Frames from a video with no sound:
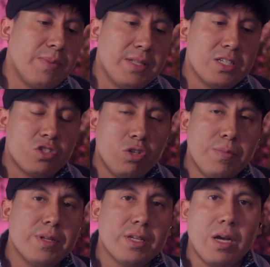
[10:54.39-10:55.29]

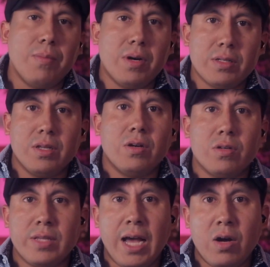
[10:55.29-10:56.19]
distributing among their
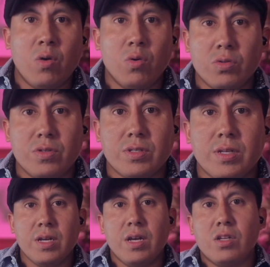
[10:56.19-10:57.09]
DAO holders.
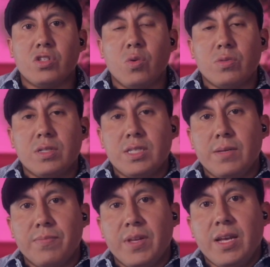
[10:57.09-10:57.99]
So the
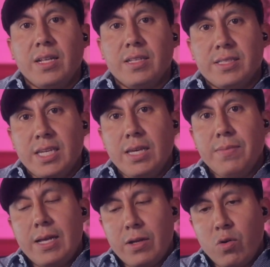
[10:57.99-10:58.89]
team
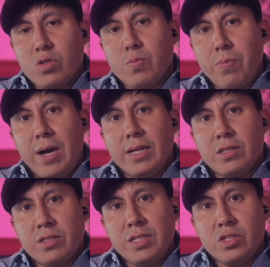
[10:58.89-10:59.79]
goes by
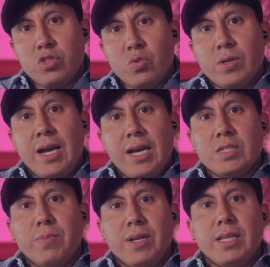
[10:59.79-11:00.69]
these two
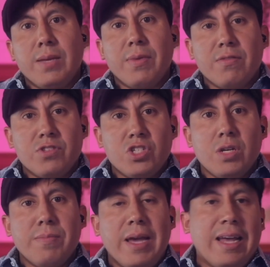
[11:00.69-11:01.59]
guys by the name of
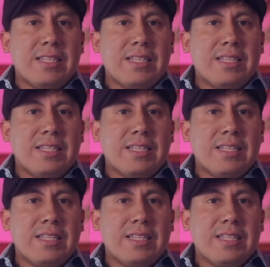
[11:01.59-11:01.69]
Jim and